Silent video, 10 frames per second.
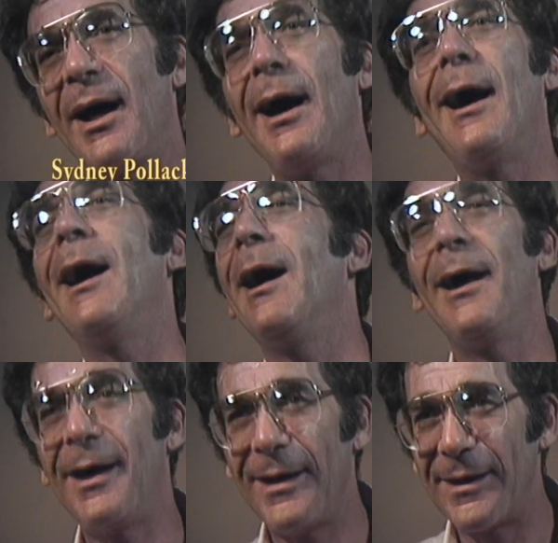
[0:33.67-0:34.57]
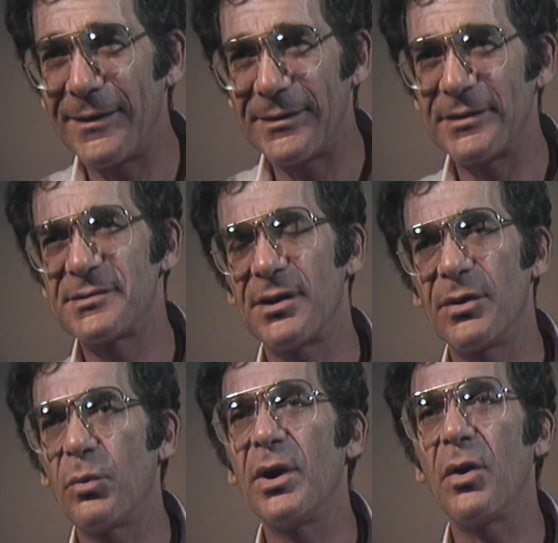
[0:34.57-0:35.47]
Ha ha ha ha ha. They get
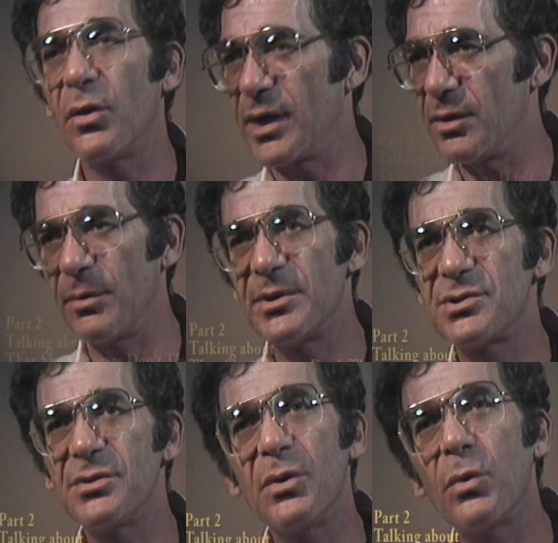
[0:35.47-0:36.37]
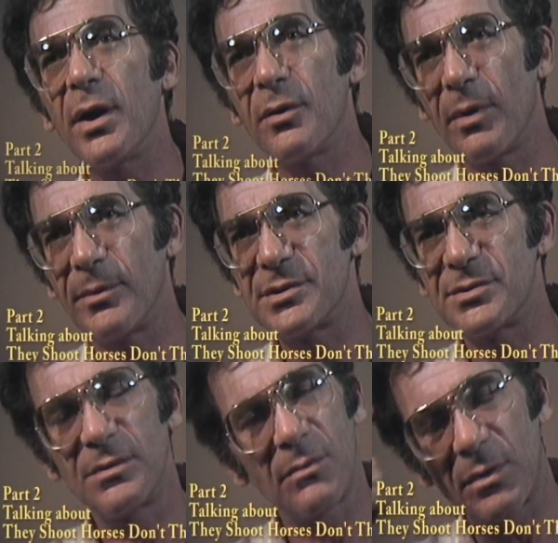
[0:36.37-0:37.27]
hysterical. Where, okay, you want me to shoot you? Where do you want me to
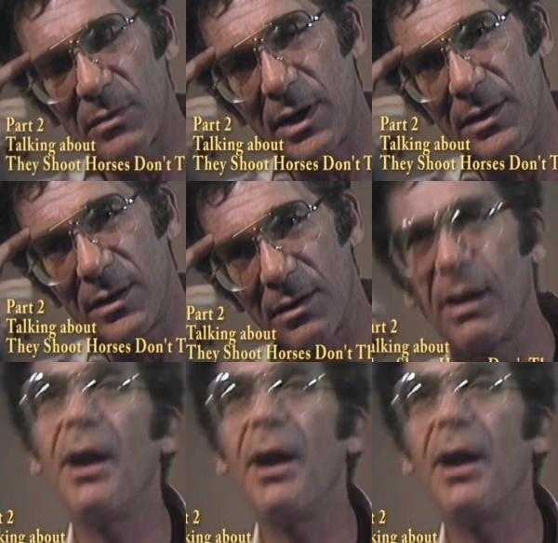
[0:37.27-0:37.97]
shoot you? Well, right here.